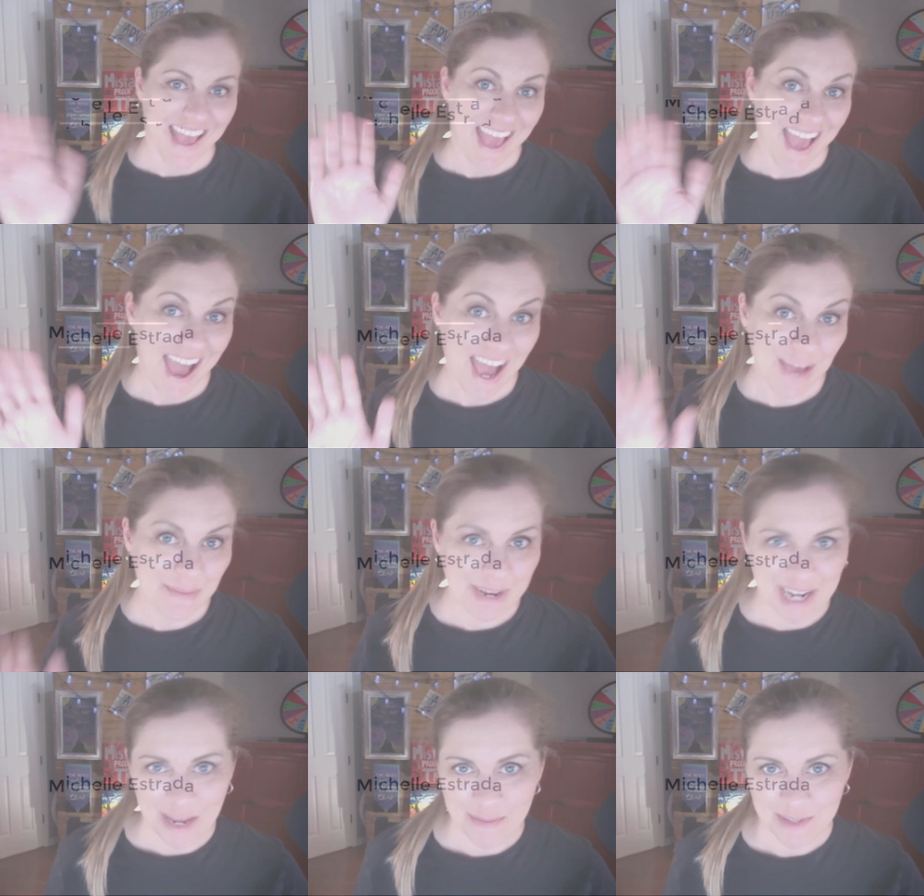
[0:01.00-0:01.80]
Hi,
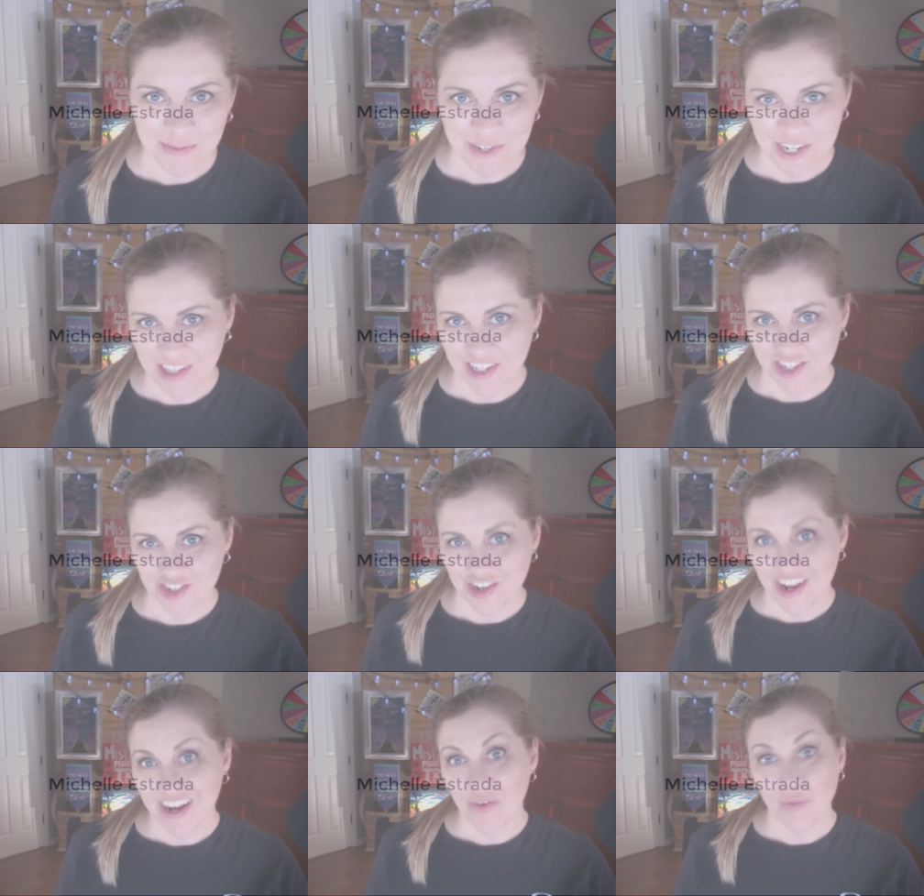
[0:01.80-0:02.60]
my name is Michelle
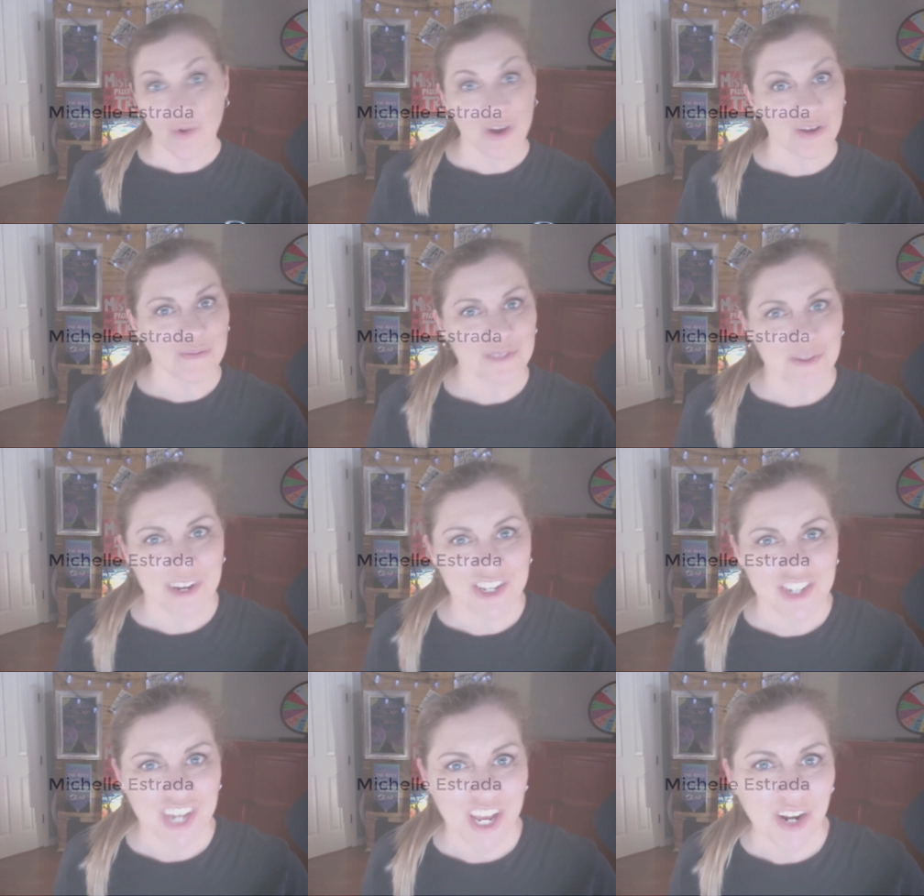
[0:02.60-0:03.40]
Estrada. Welcome to my
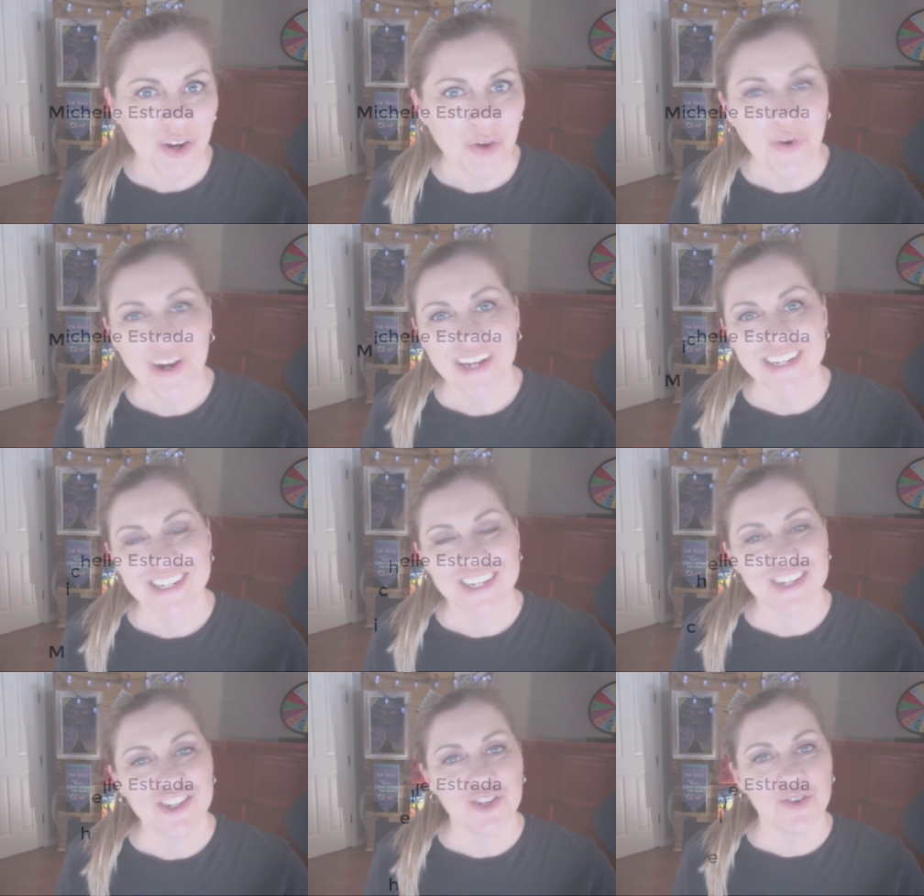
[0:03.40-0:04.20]
channel where I
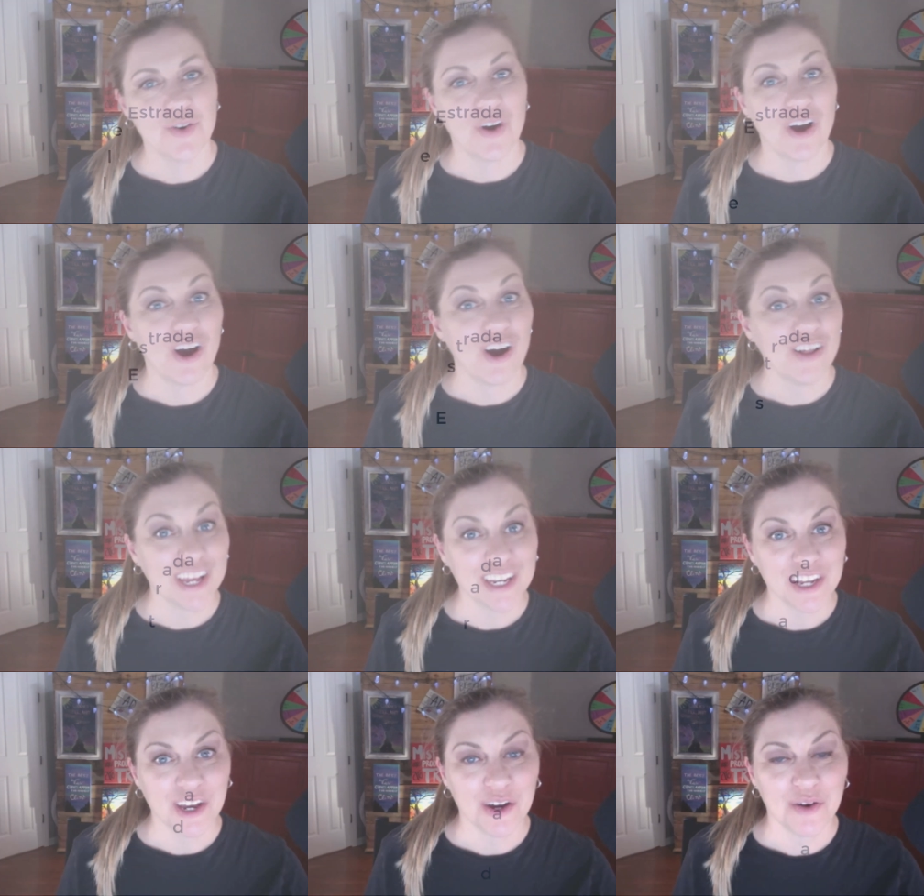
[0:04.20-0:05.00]
teach you all I
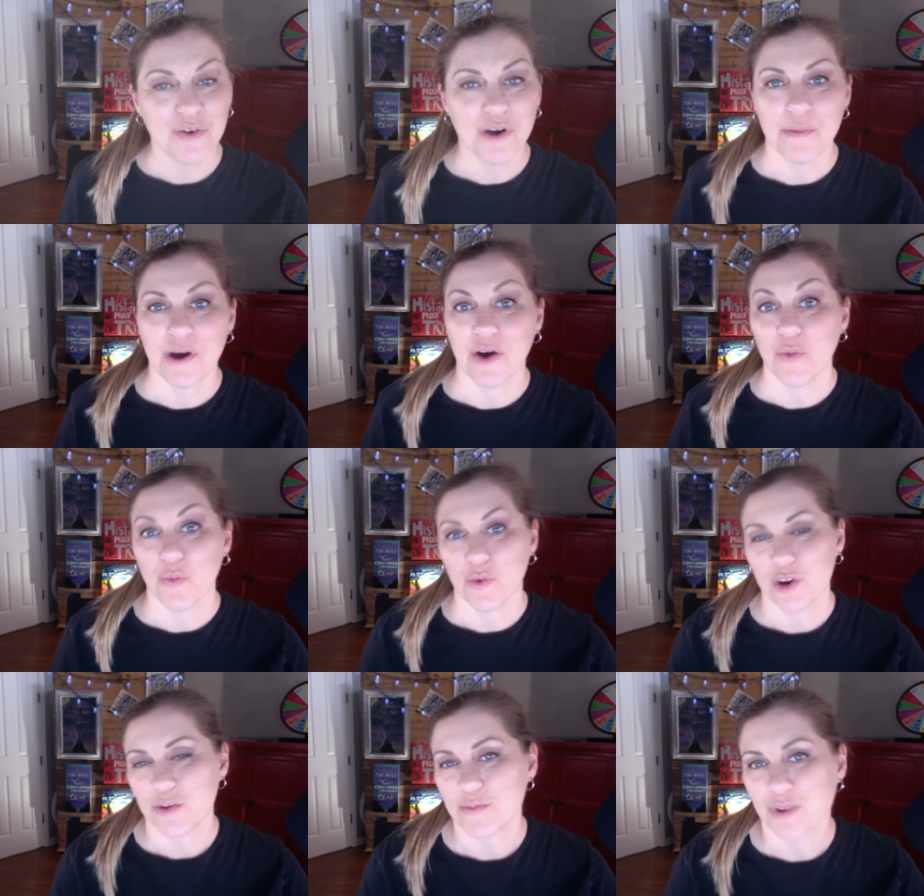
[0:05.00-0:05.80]
know about
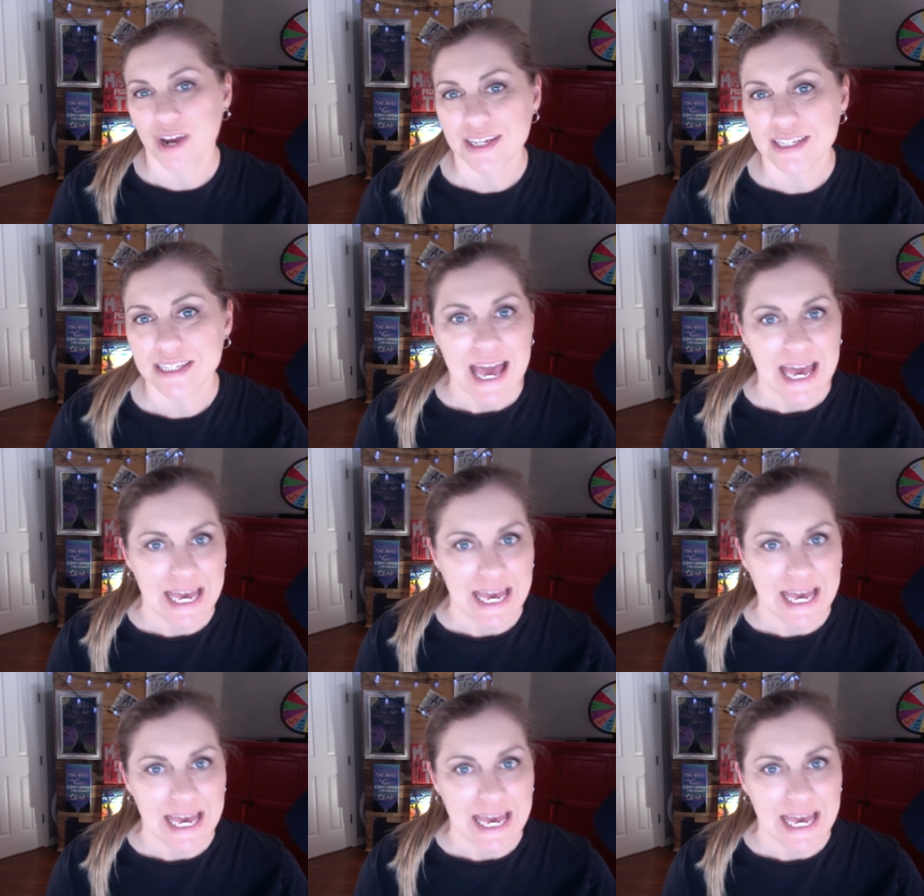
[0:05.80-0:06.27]
WordPress,